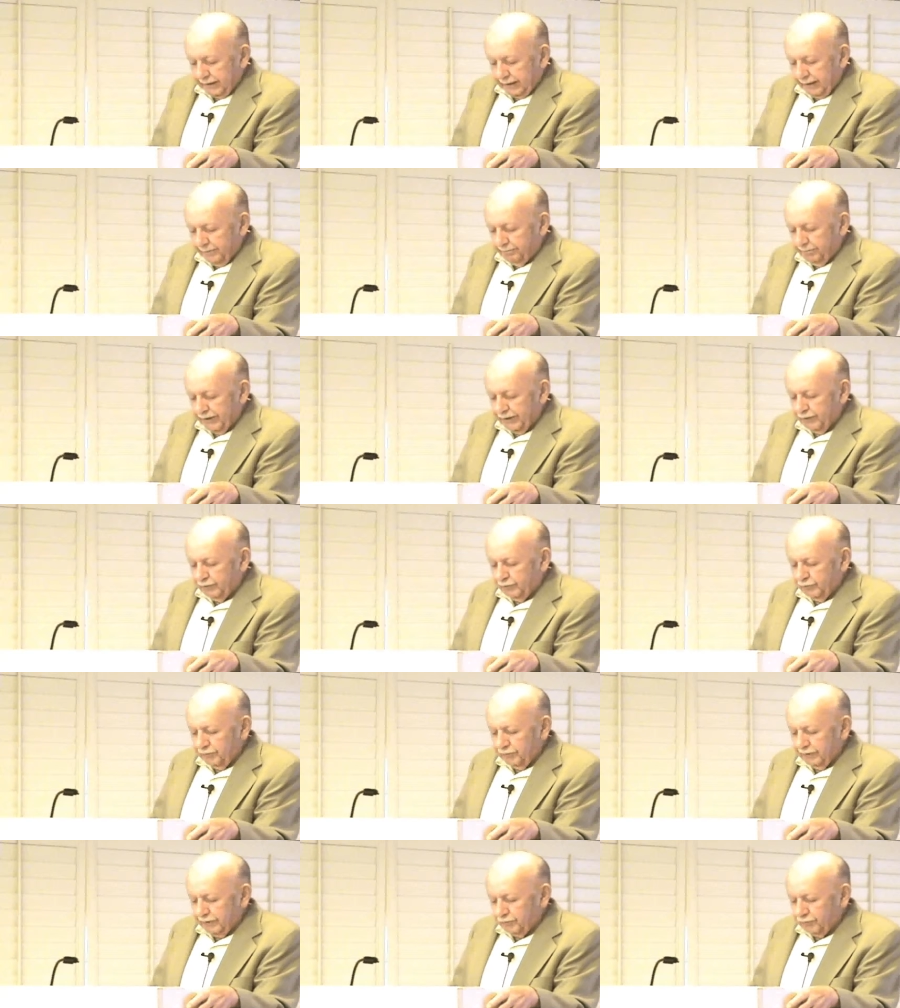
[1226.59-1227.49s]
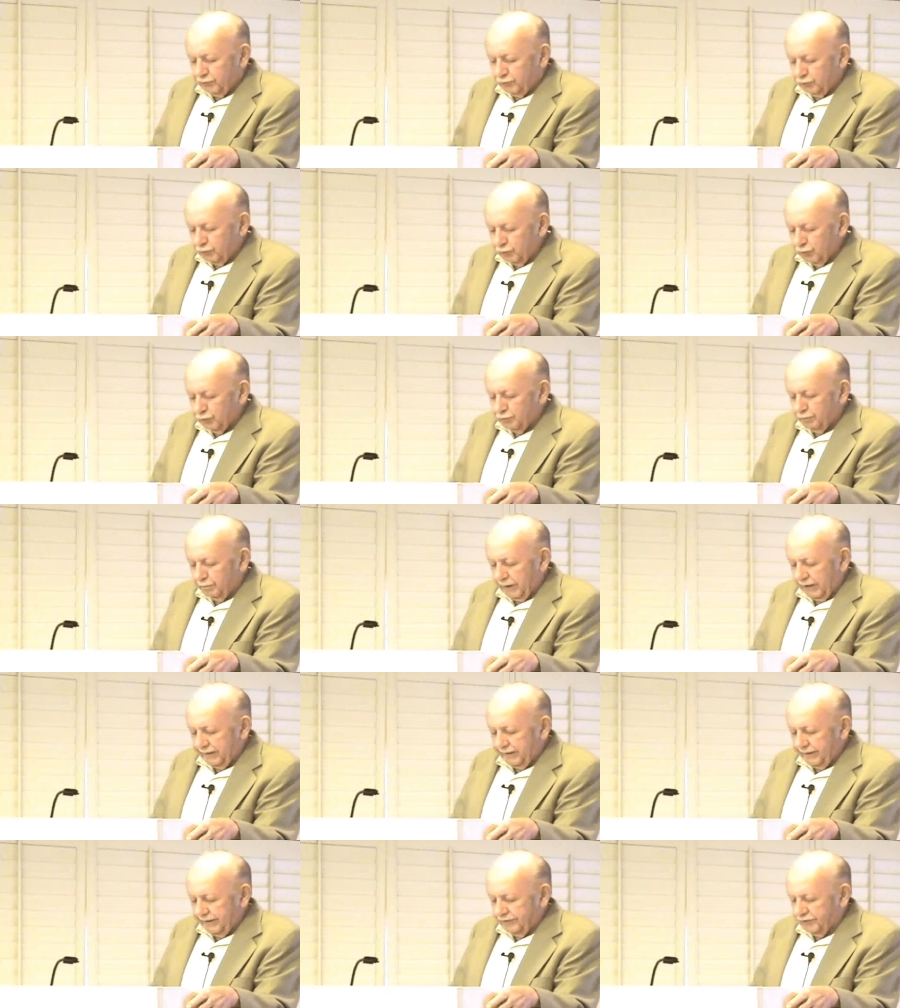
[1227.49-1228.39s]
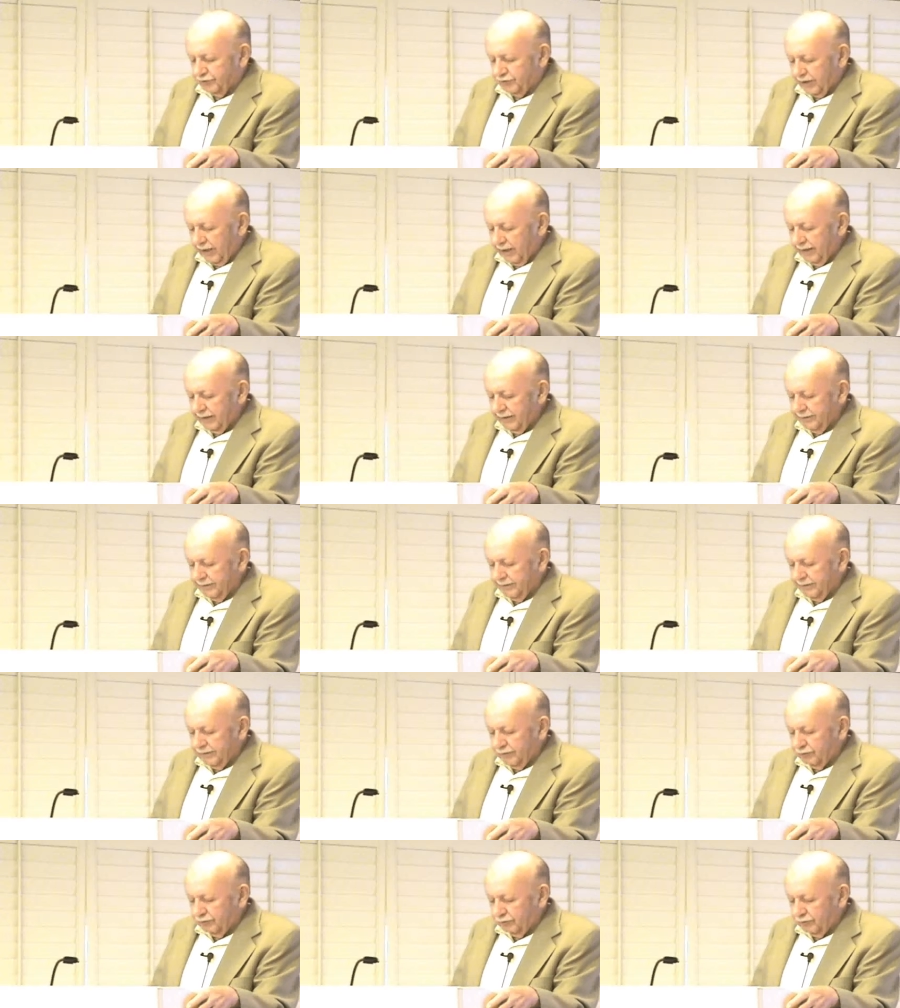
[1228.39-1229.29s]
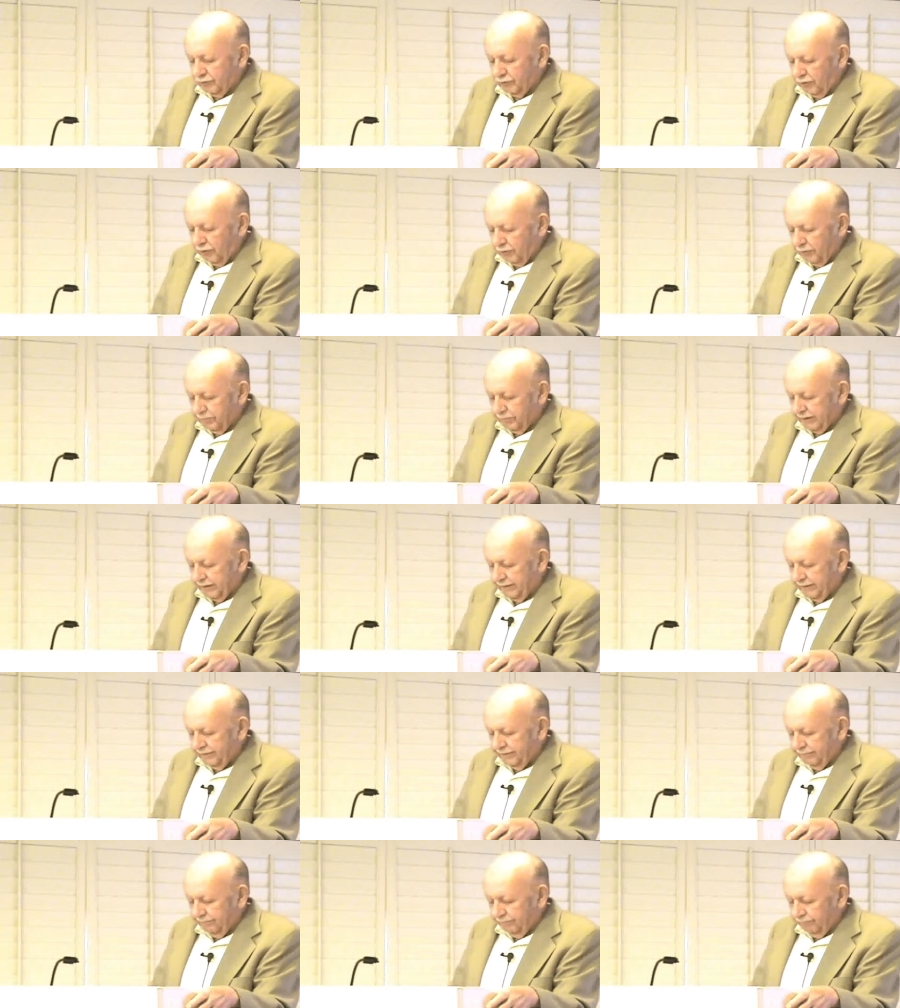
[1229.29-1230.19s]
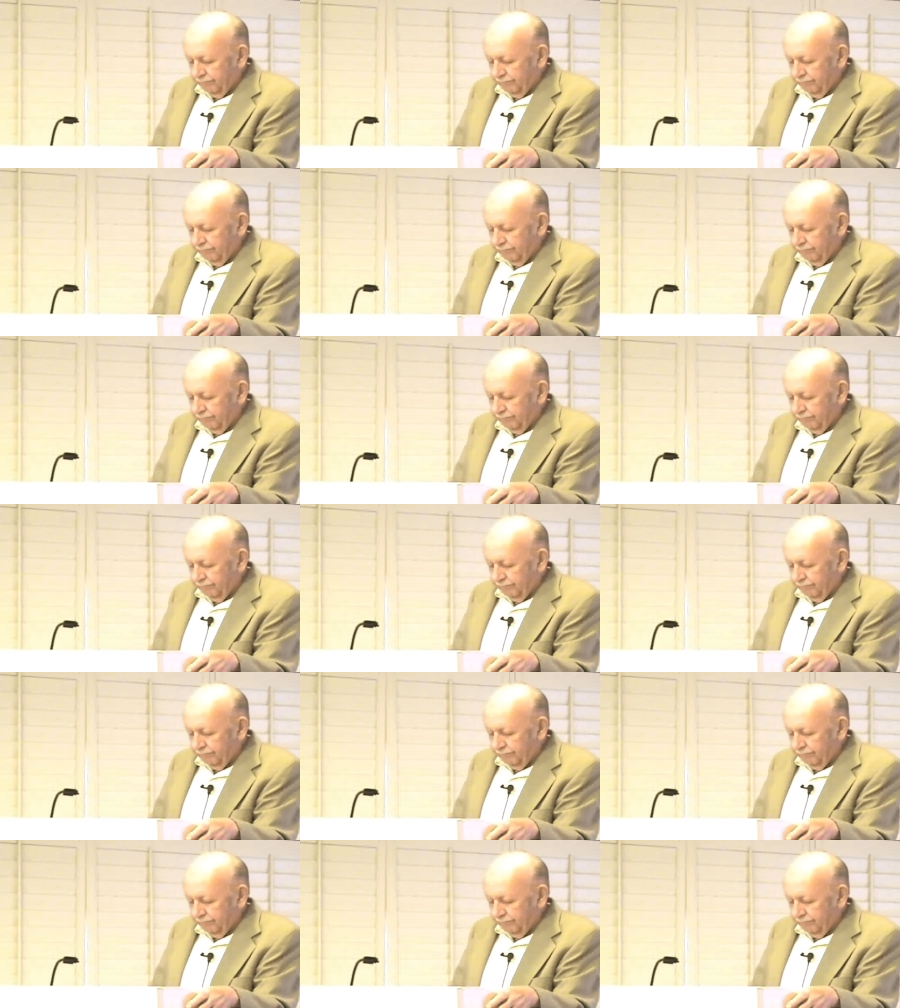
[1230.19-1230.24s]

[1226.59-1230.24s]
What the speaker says: can be understood by the child's discovery